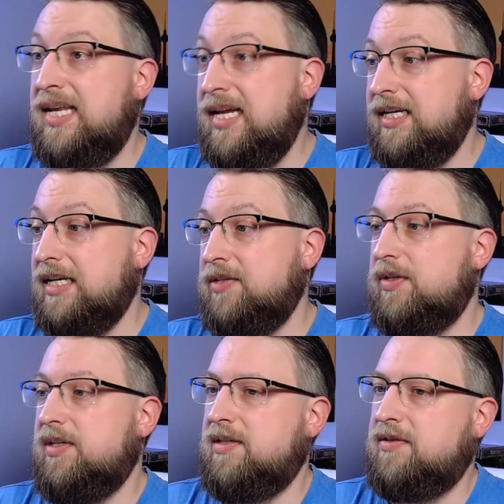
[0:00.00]
the link
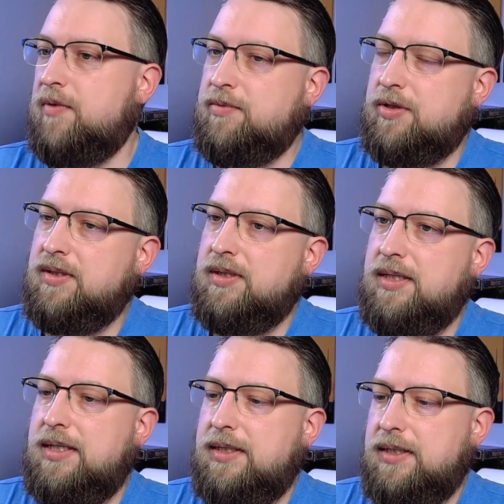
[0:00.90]
into the description
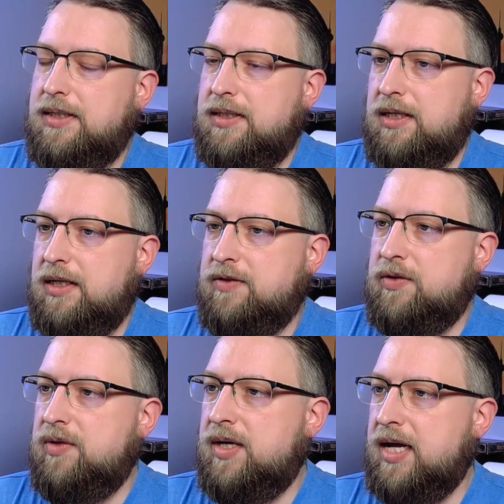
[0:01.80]
uh,
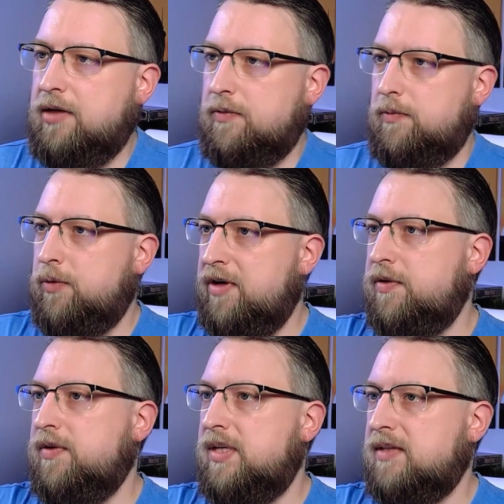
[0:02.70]
so you can
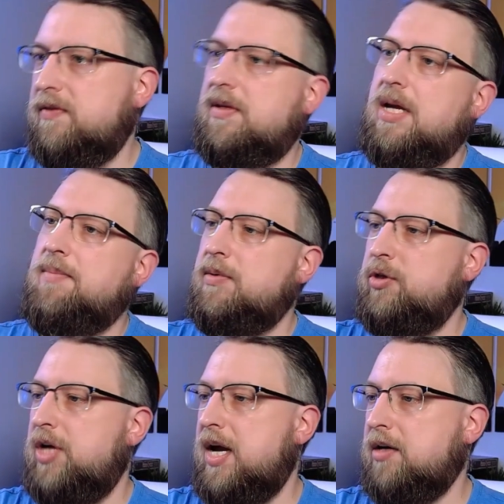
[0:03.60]
review this and maybe
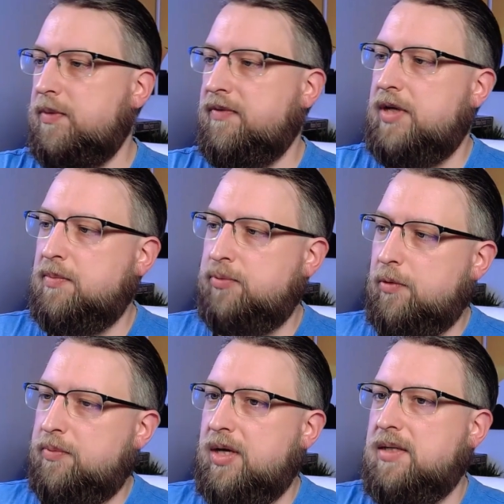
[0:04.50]
share it with the
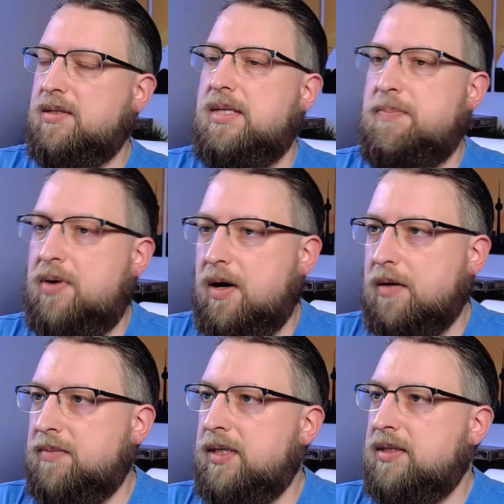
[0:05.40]
appropriate
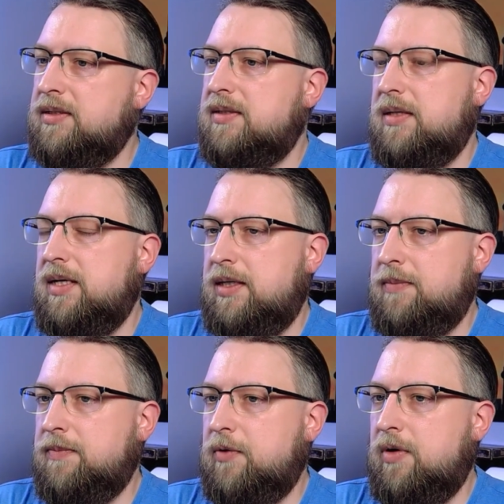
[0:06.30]
department
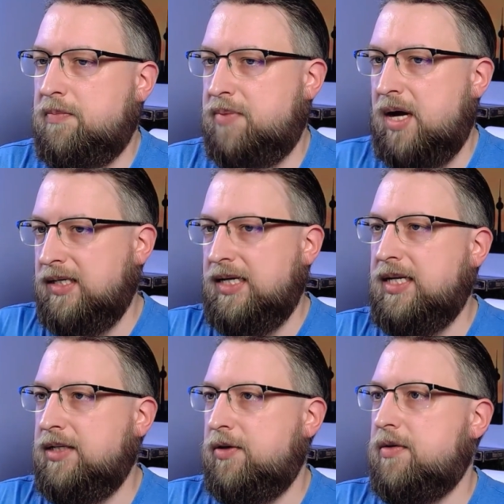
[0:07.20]
um, or
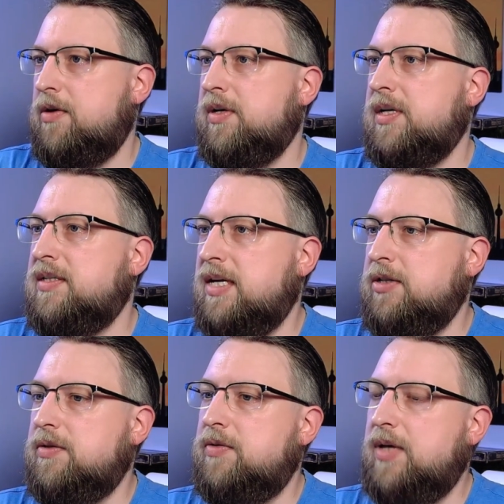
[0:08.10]
body in your
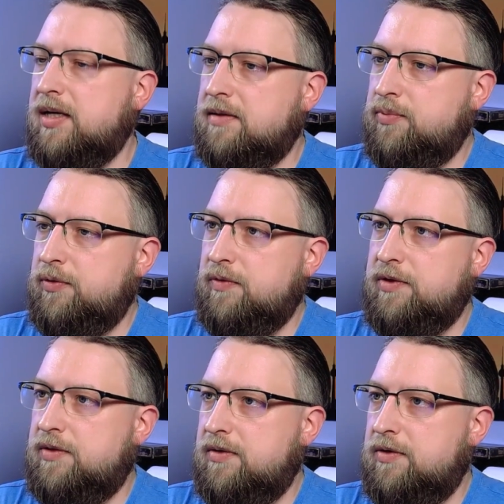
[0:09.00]
organization to get an
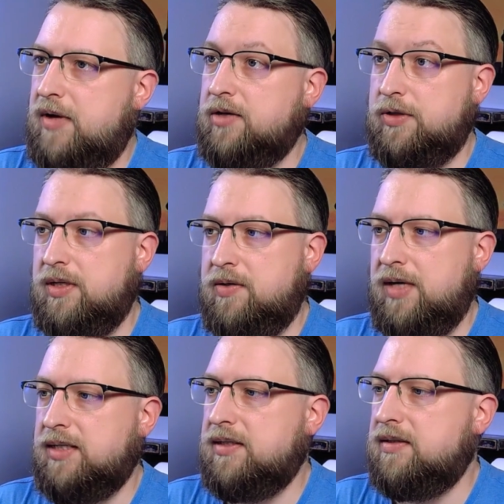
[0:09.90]
approval to actually
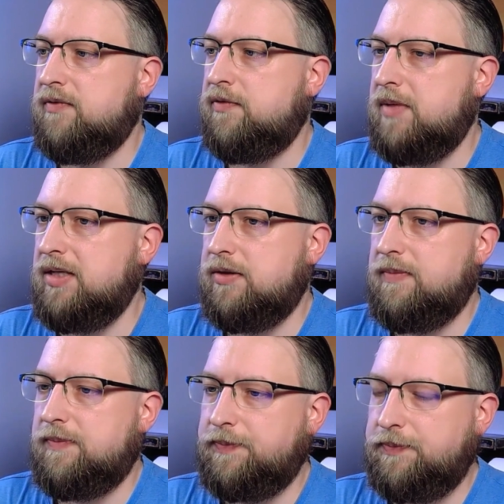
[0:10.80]
collect this information.
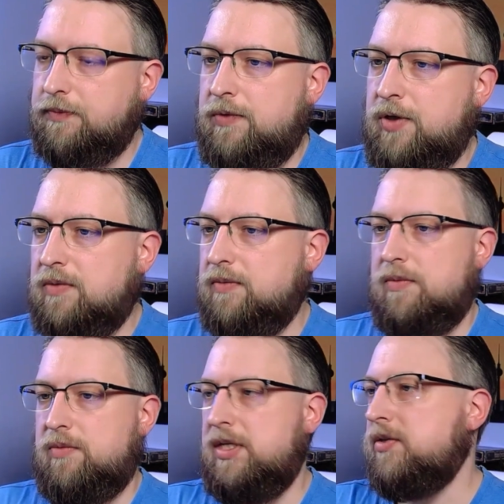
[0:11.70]
So
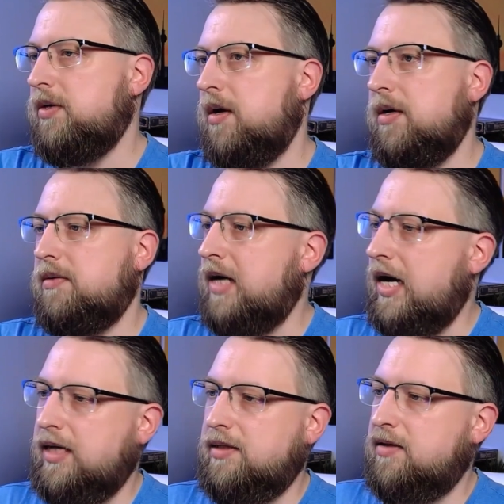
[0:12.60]
these are
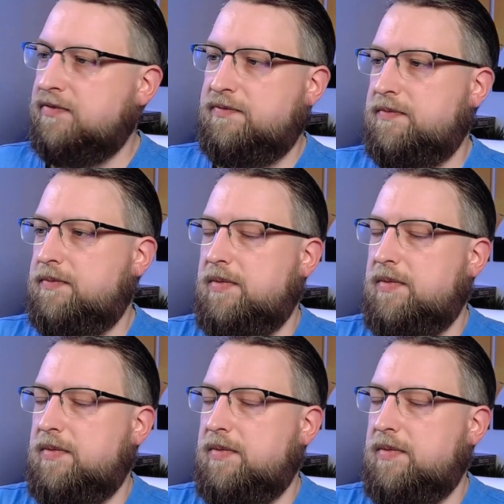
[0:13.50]
kind of